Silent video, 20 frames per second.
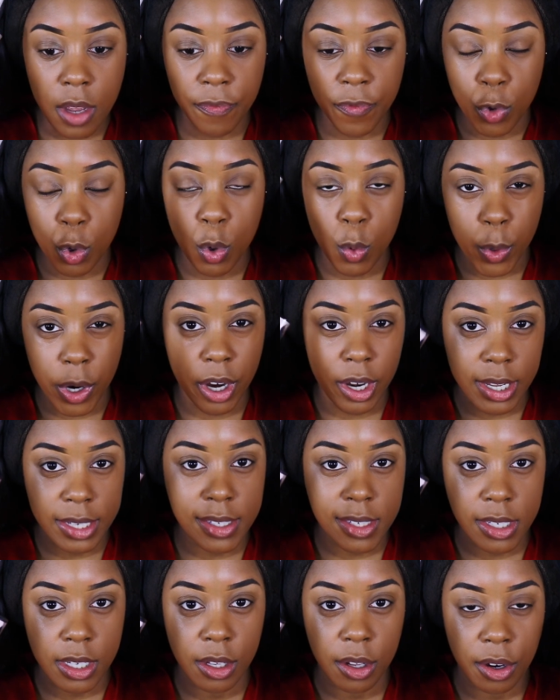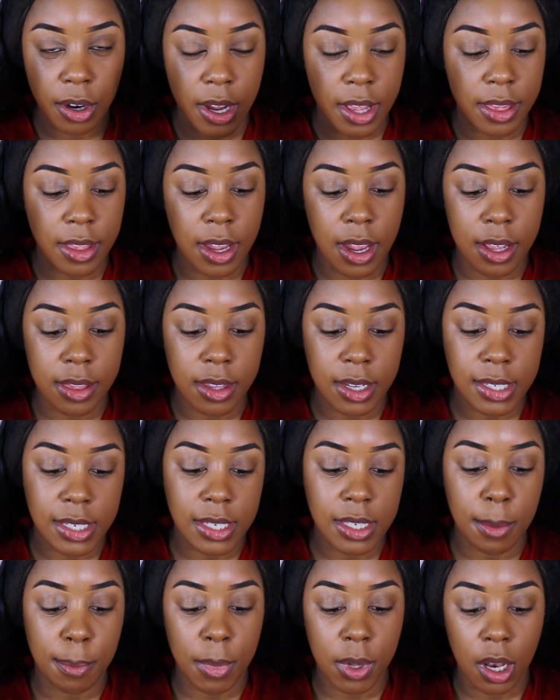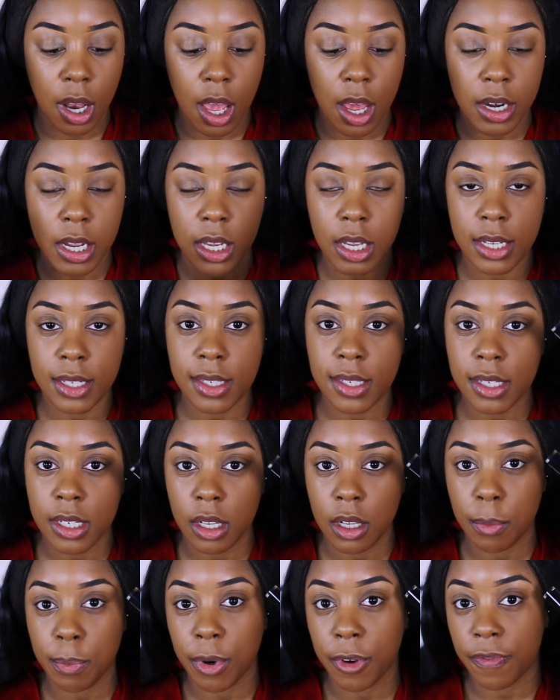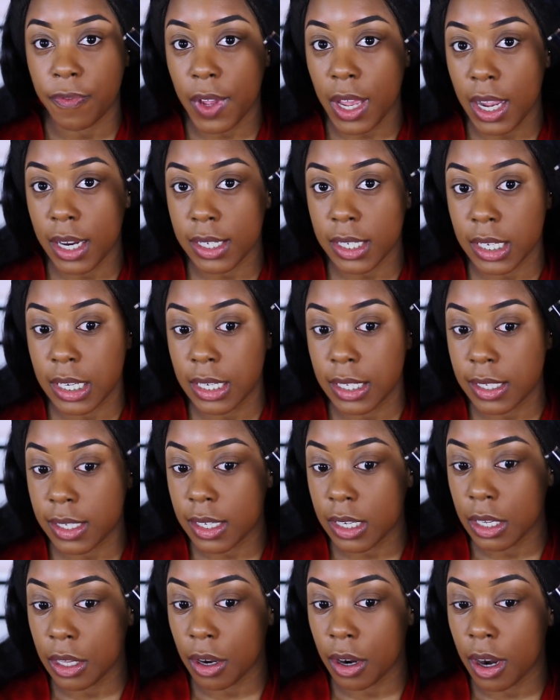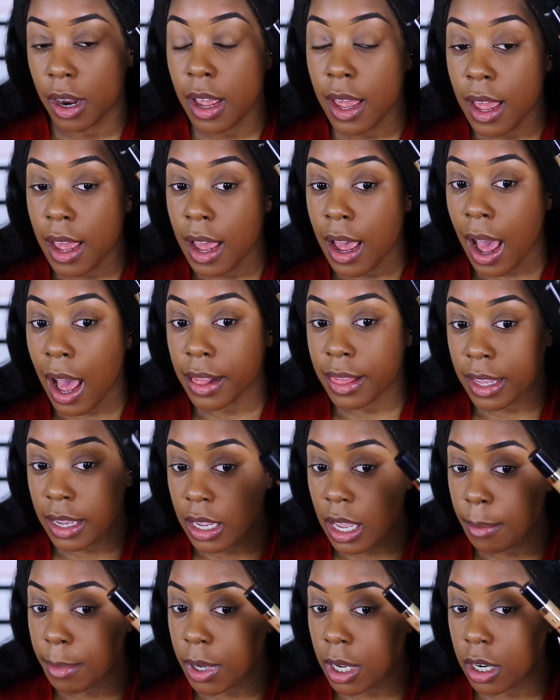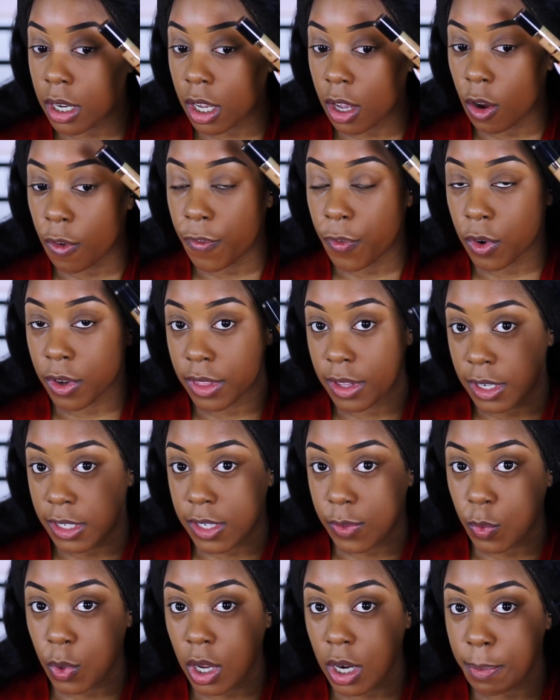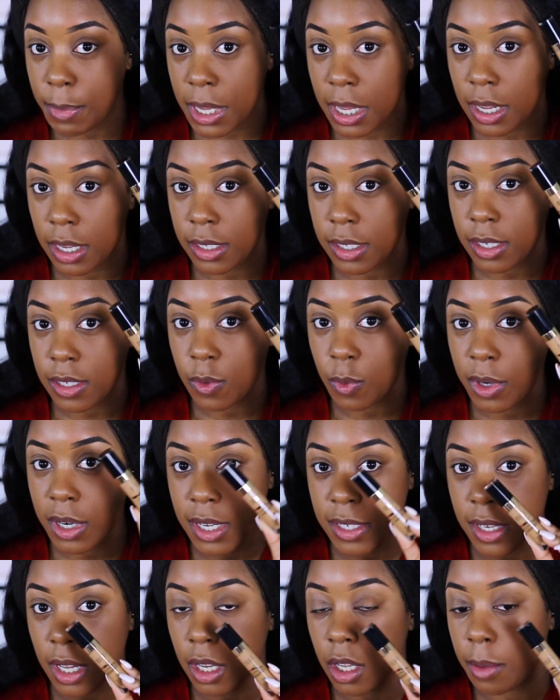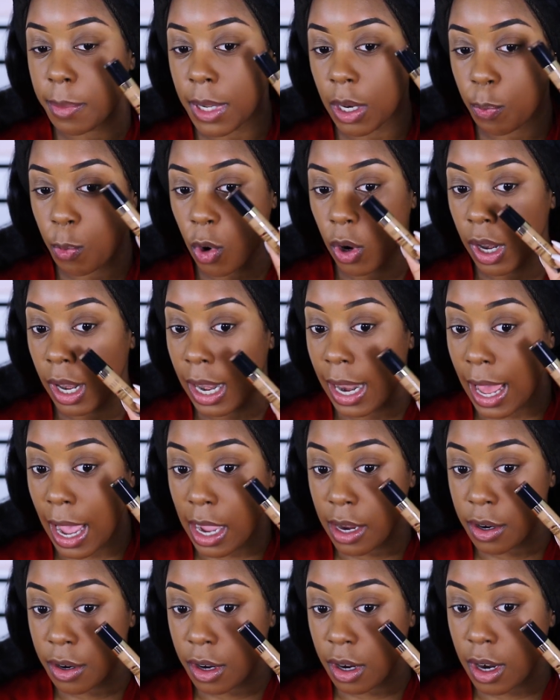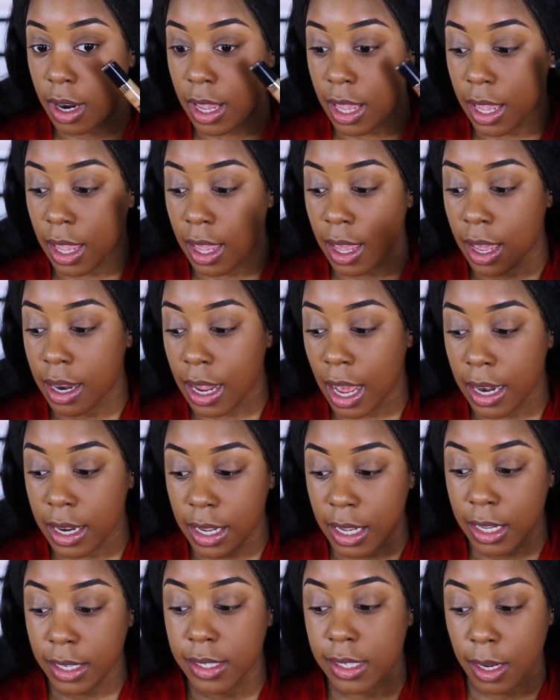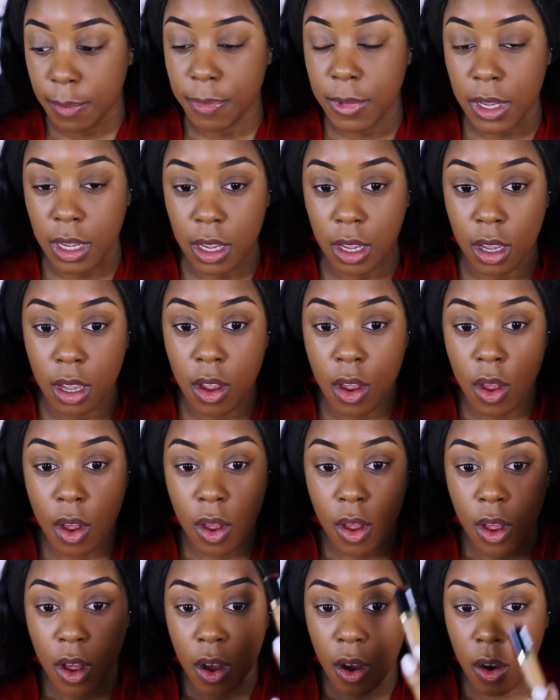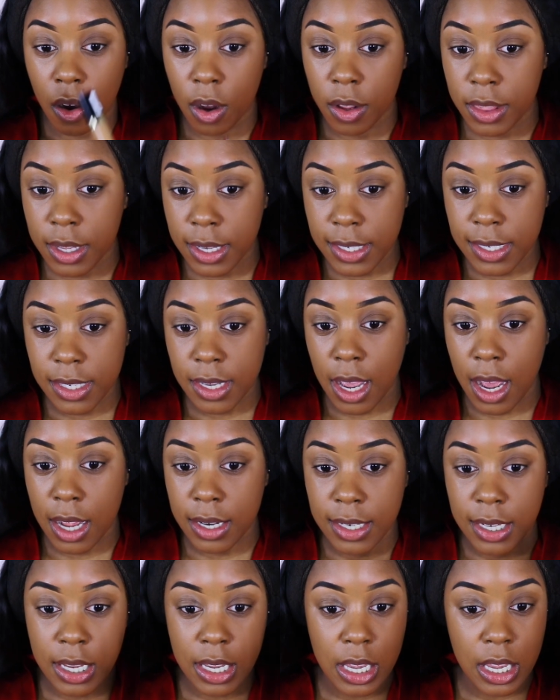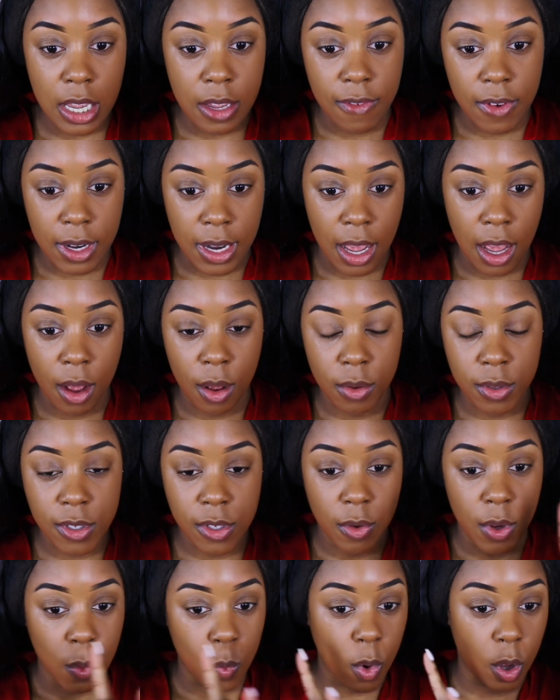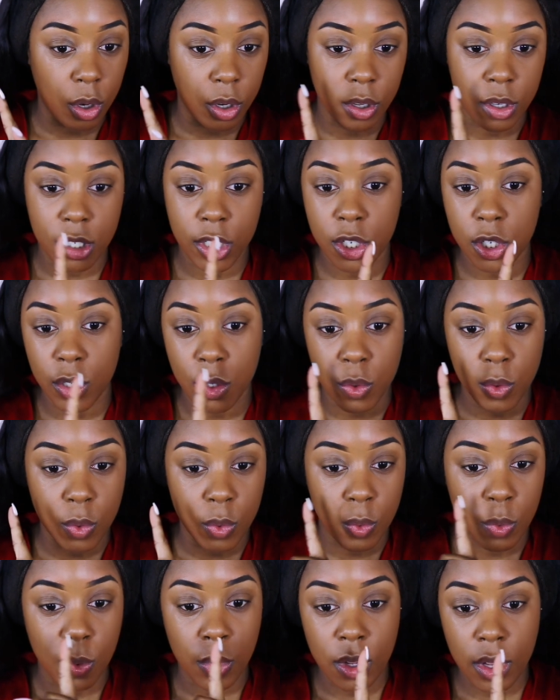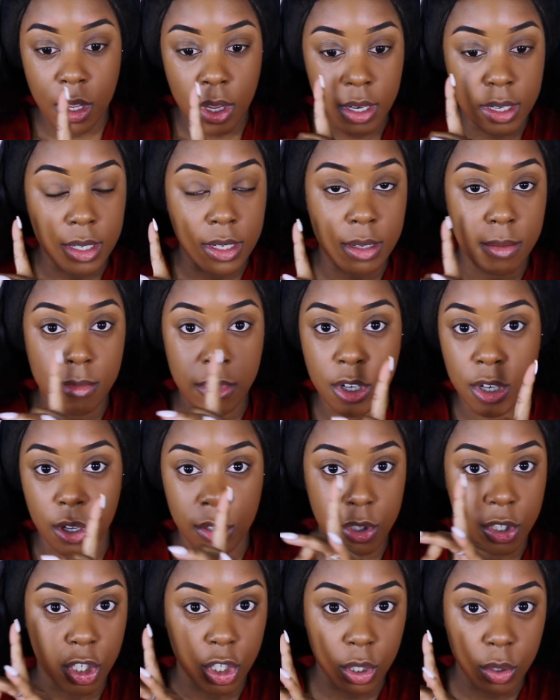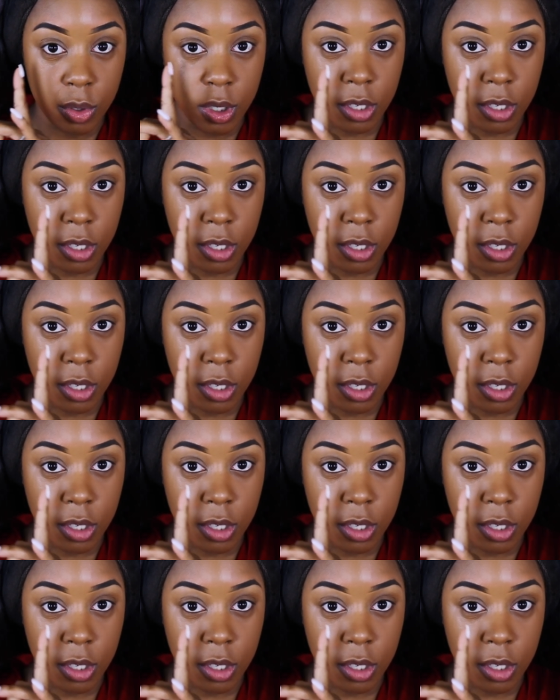full wear concealer and then this is the Milani Conceal and Perfect concealer. I think I'm going to go for this one because this one is a little bit more lighter and I need something on this side to even out so it won't look too, you know, too